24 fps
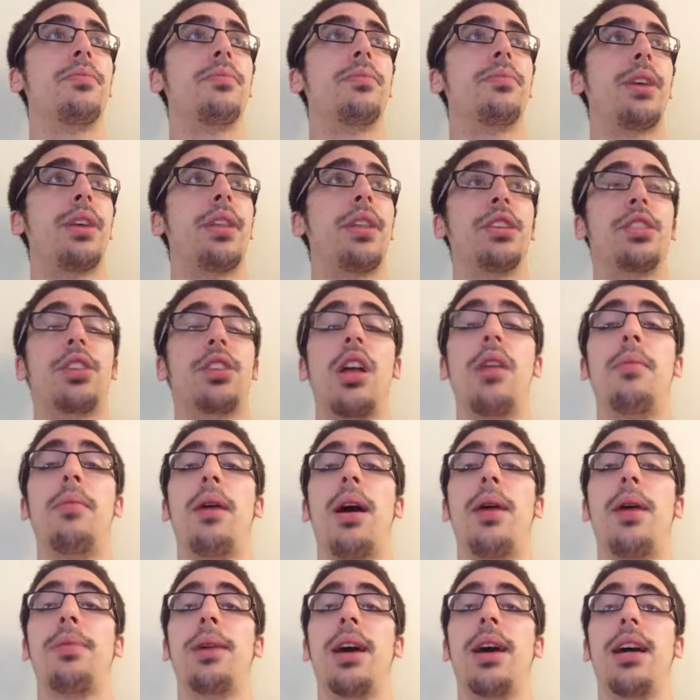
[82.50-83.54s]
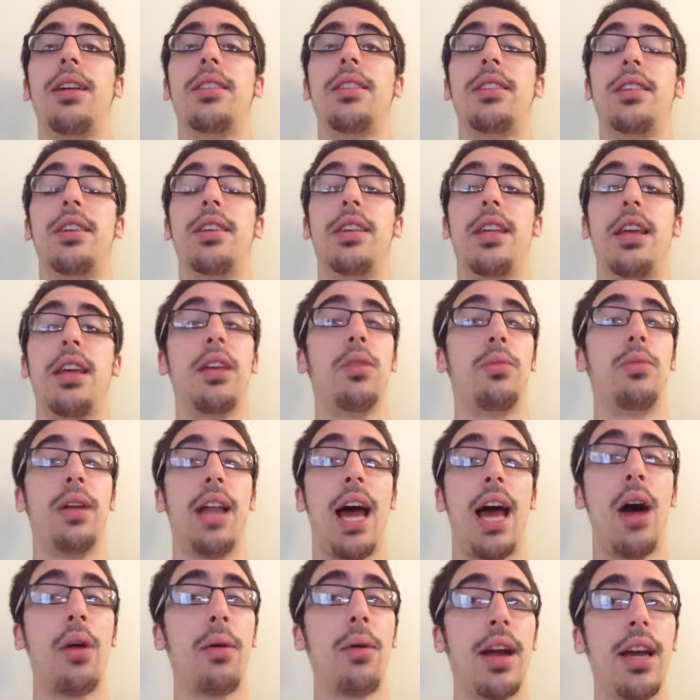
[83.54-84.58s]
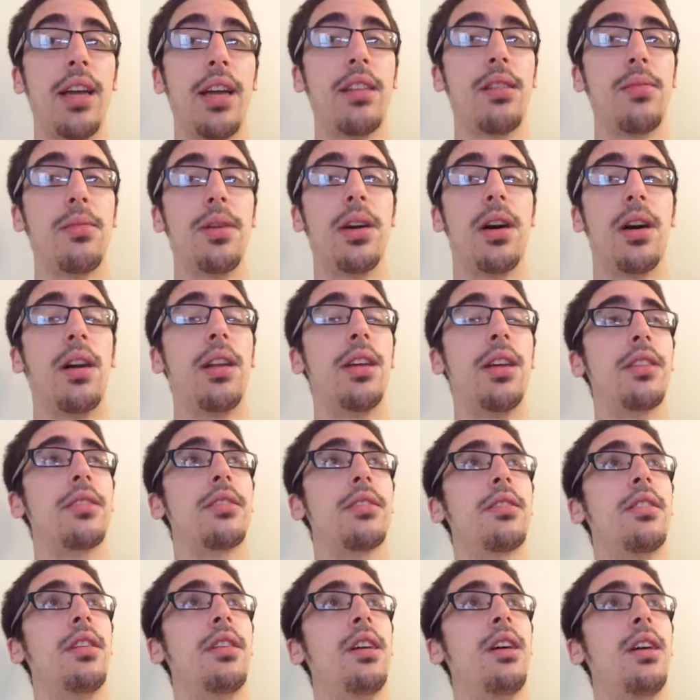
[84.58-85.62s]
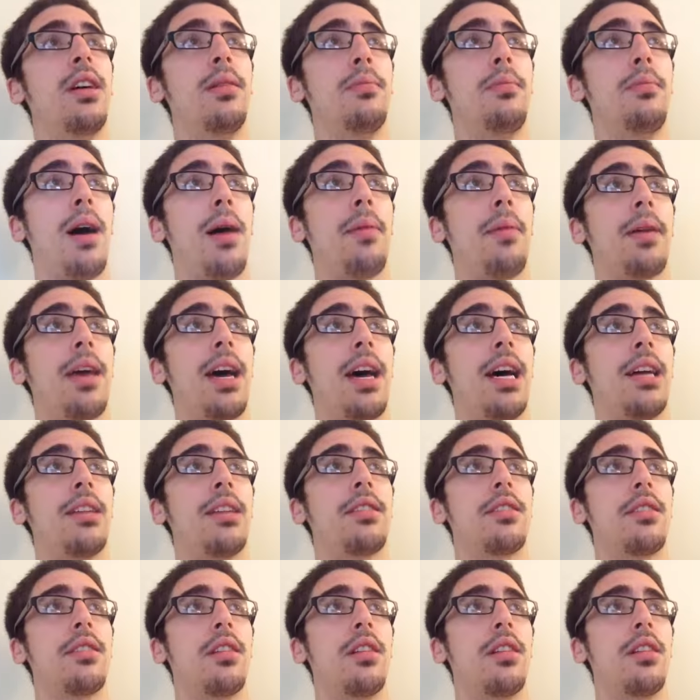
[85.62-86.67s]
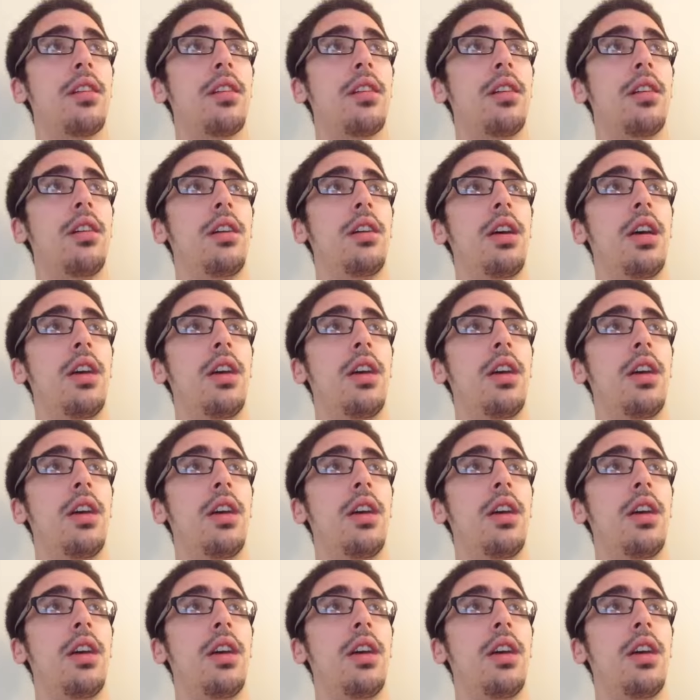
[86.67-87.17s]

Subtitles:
I think Charlotte Bobcats they could win outright. To be honest, Bobcats are.